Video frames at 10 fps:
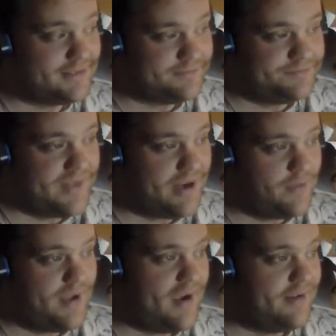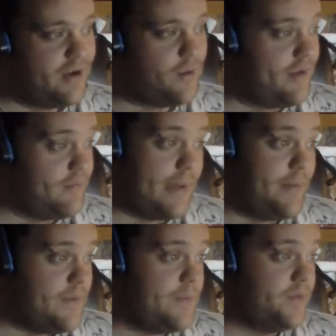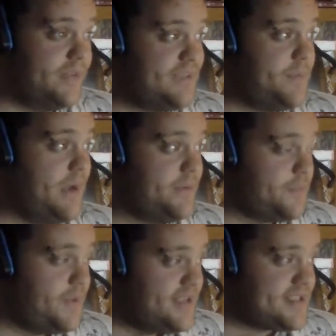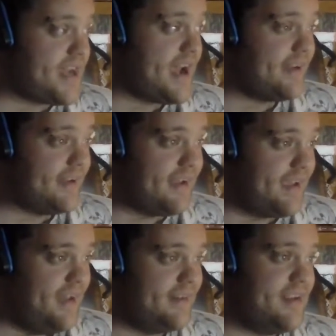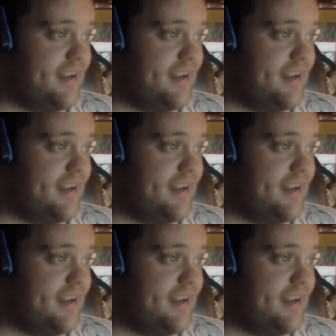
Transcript: Maybe people need to be able to be sad. Again,